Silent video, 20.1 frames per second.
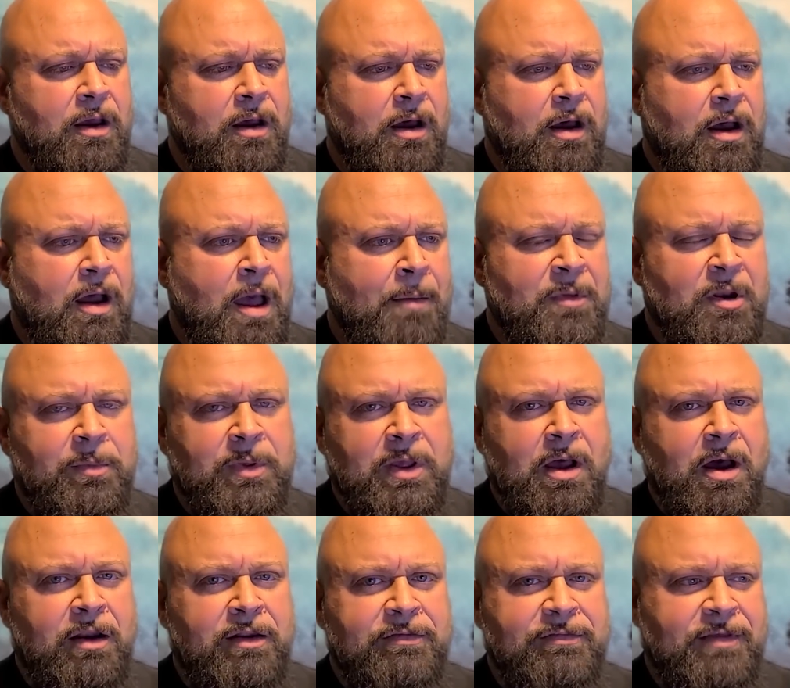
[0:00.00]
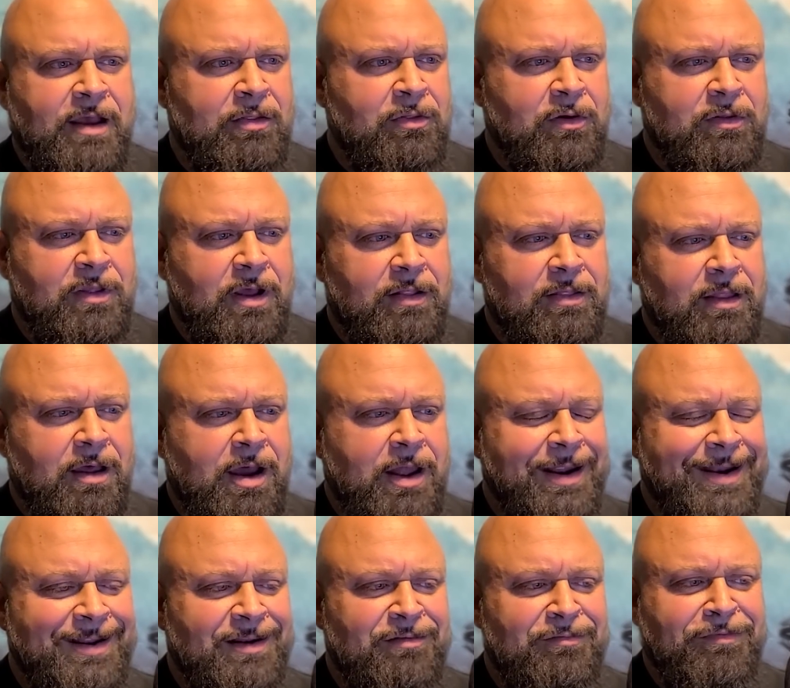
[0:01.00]
I'm going to be honest, I looked online. I
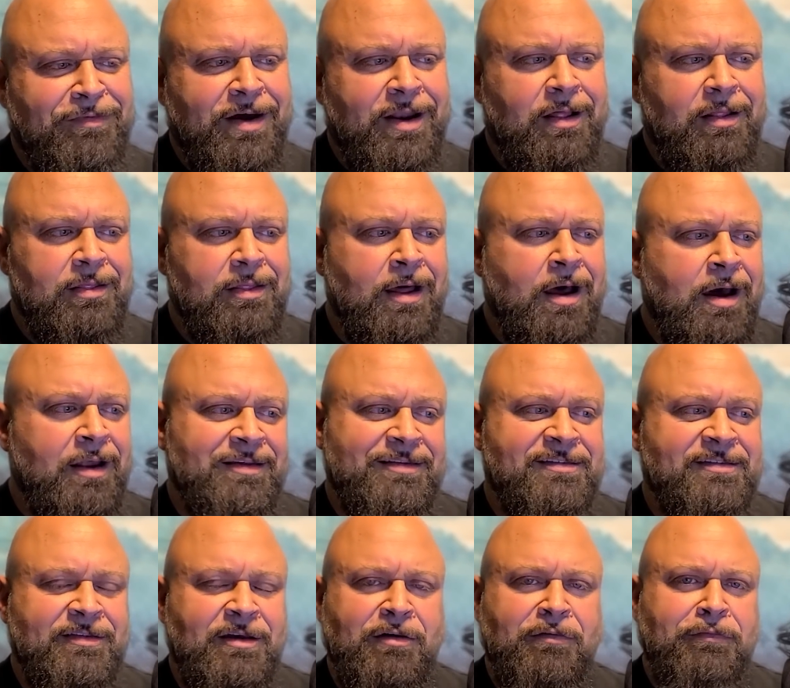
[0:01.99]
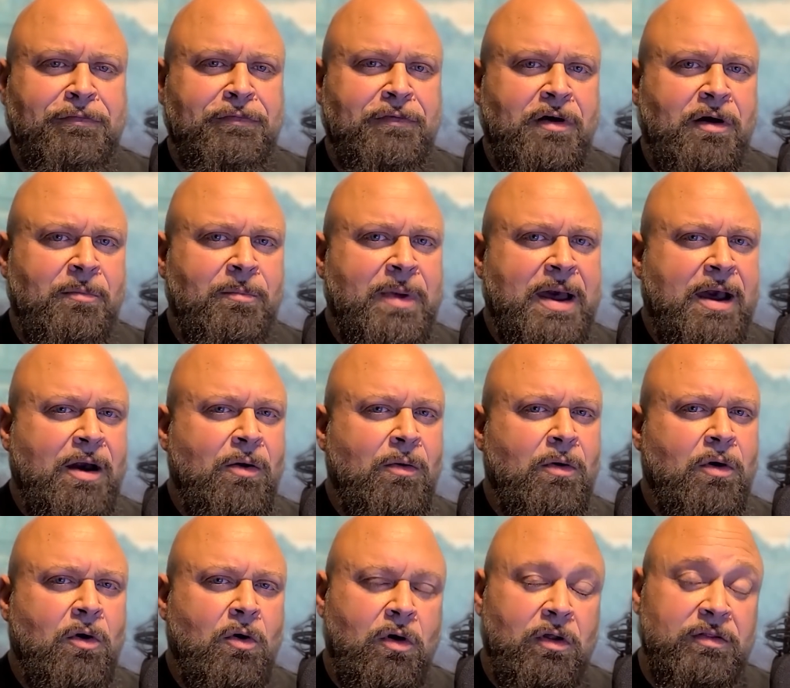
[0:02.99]
didn't find a lot of stuff about
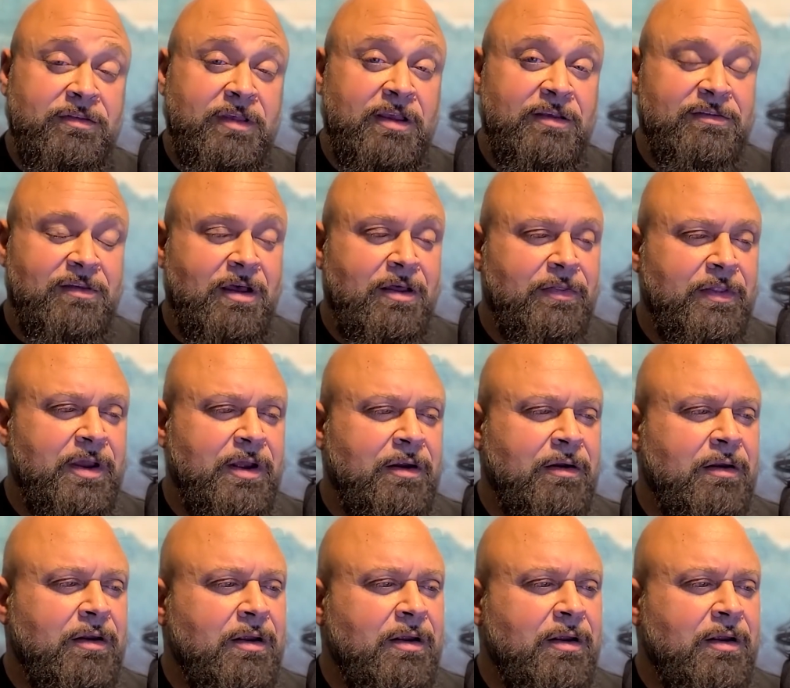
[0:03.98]
hauntings on there.